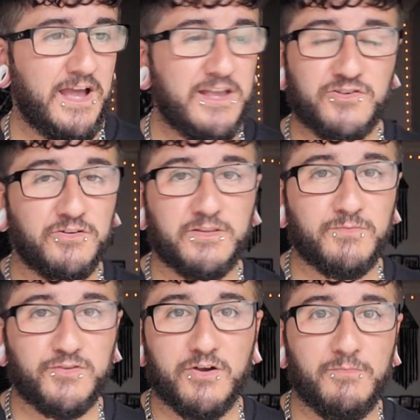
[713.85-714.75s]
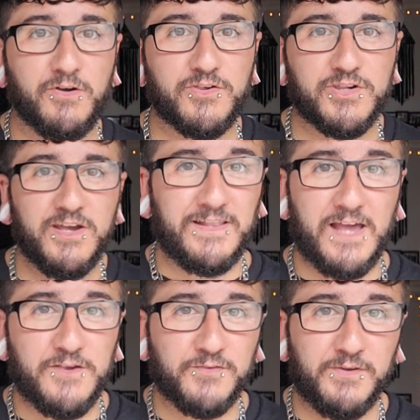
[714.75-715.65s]
I enjoyed them so much. Finally,
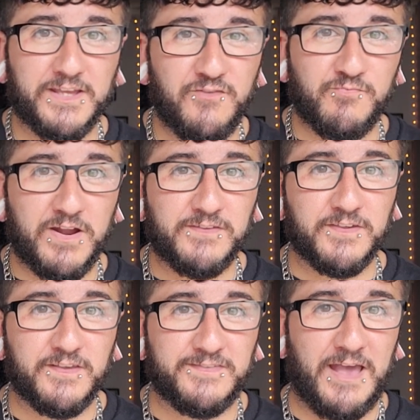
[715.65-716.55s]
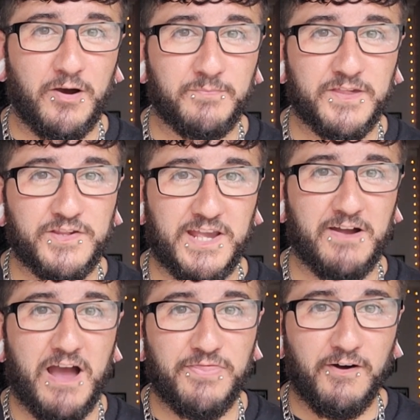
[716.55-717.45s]
I just want to give praise to the setup this
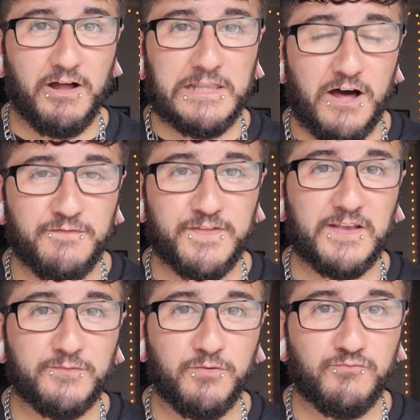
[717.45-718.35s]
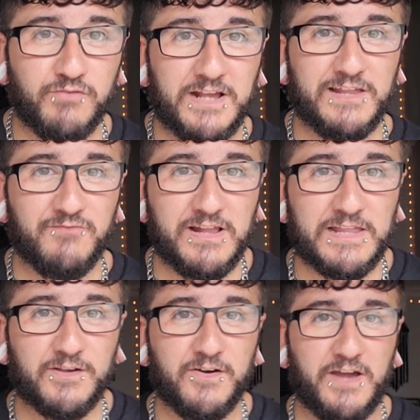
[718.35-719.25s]
year. I thought a lot of things were really, really good.